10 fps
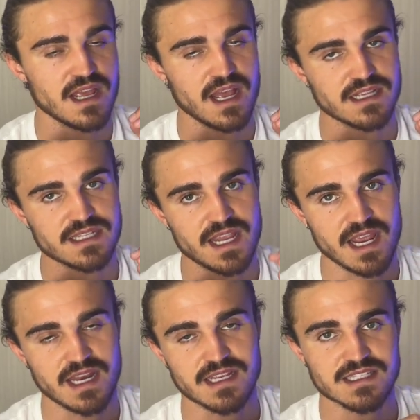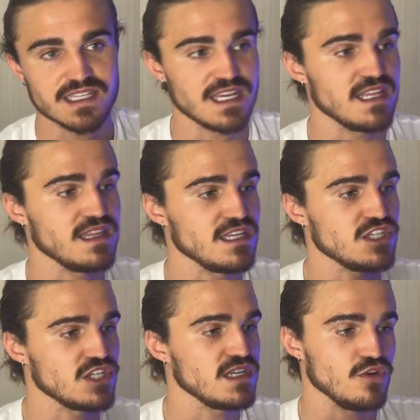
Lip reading: as headings in the sheet.